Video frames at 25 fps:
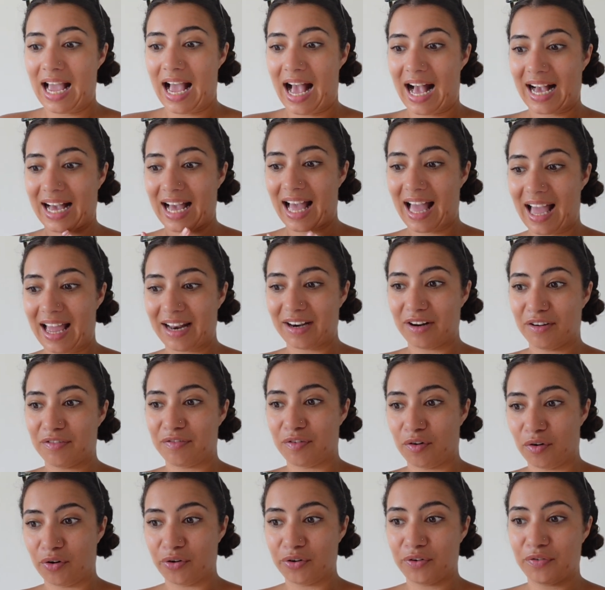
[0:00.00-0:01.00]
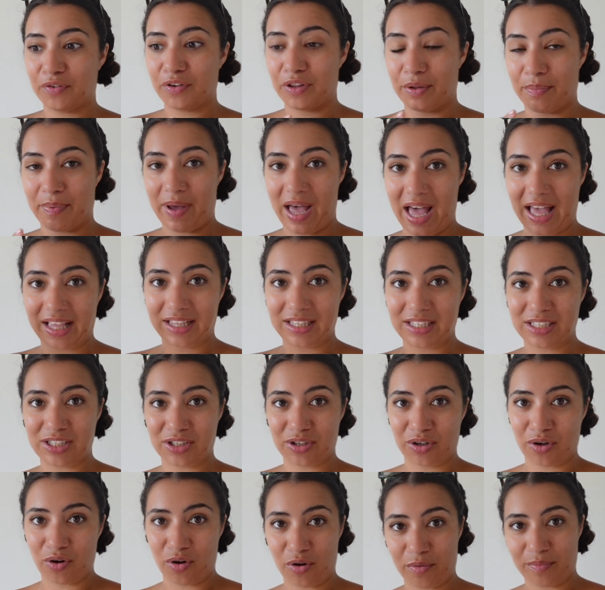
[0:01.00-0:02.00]
I can't afford for the patterns
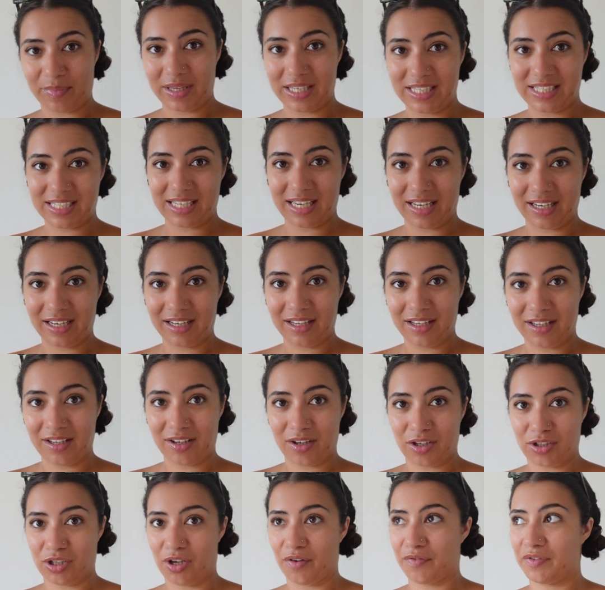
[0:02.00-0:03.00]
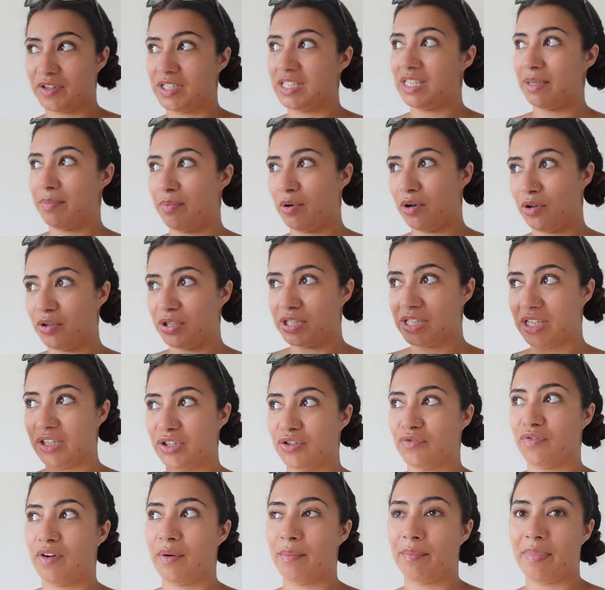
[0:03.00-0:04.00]
to go missing because obviously
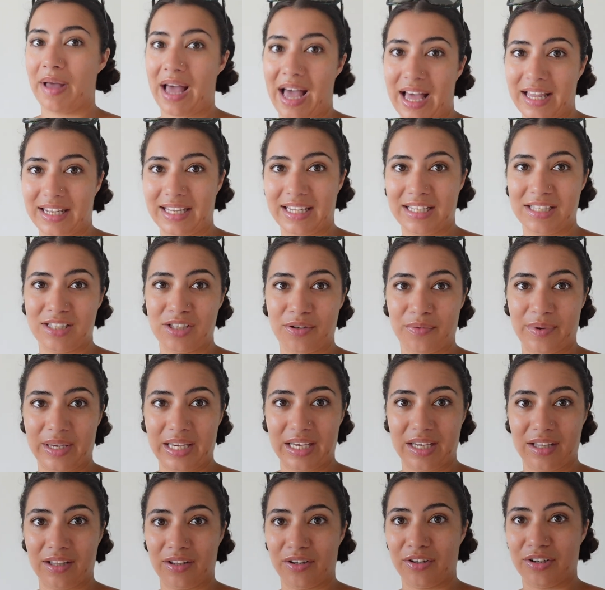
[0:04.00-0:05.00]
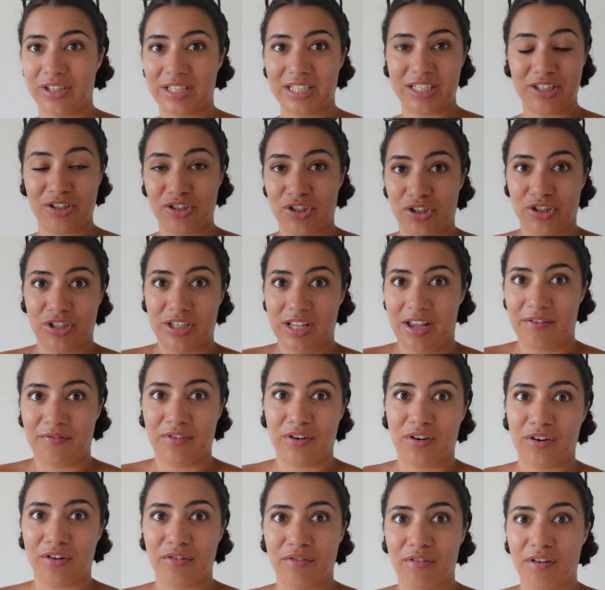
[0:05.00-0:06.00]
postage from Bali to England it's just never
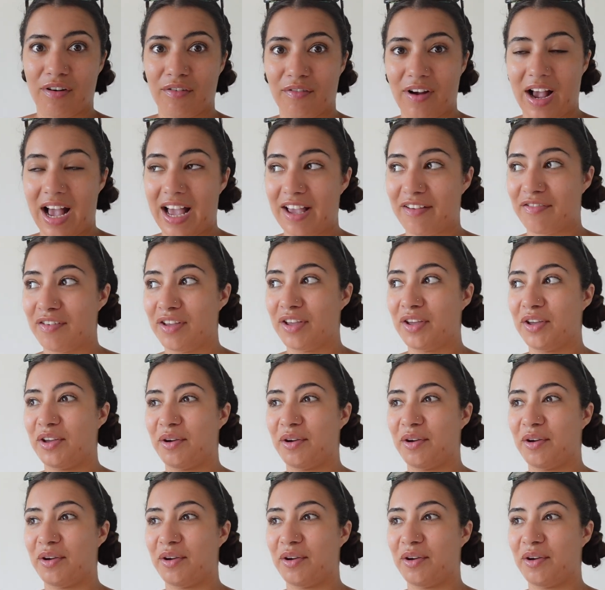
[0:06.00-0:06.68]
going to arrive